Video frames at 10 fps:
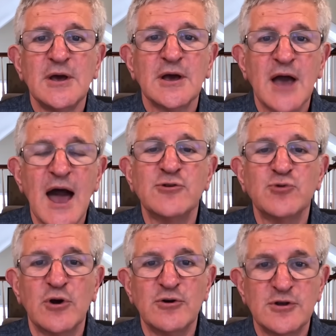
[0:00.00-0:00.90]

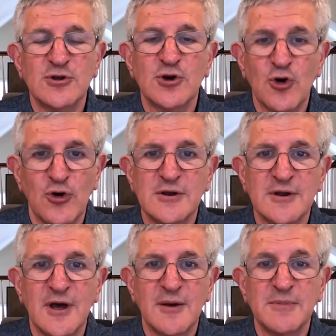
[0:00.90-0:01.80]
contrary to the
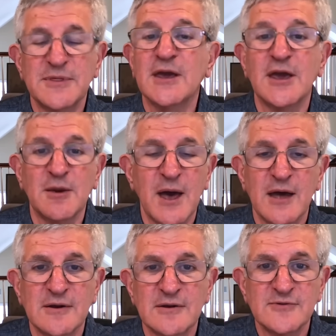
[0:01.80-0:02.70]
current um, thinking
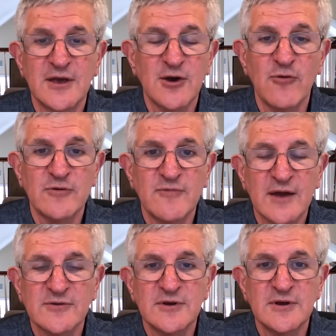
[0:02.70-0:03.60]
about, say, COVID
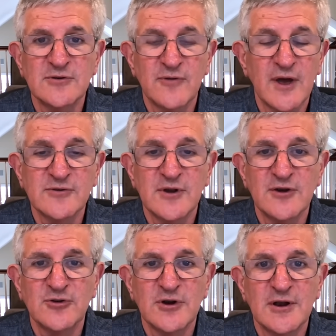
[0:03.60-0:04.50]
vaccines or
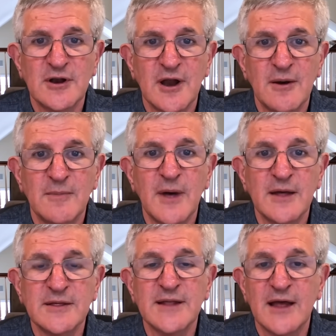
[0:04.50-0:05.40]
vaccination. And um,
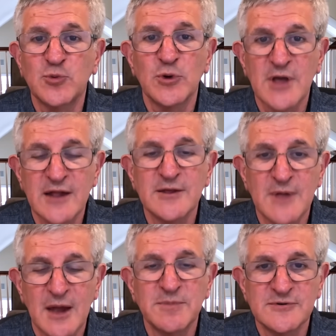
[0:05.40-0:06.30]
I think that's what got
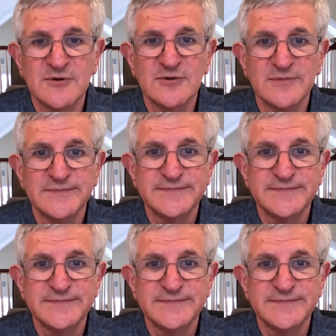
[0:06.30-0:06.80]
them that position.